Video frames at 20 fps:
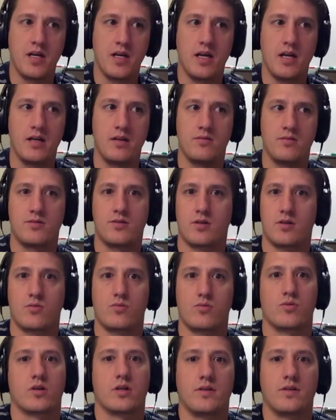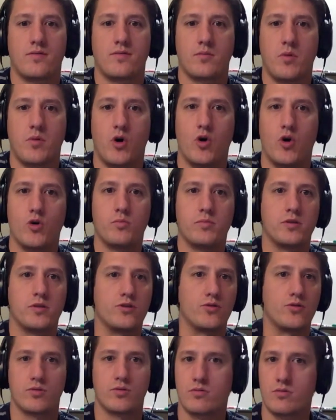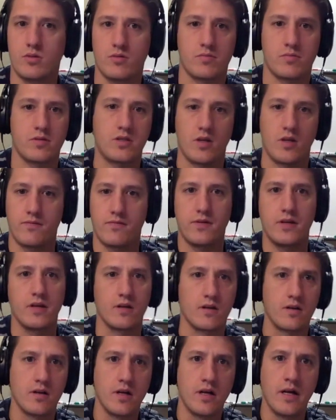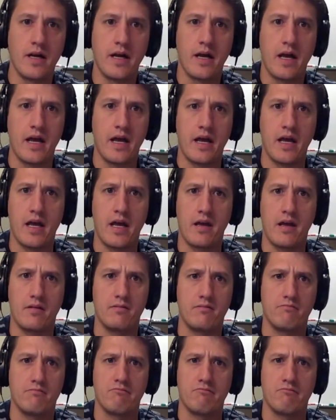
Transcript: and started working from home and doing some stuff here, and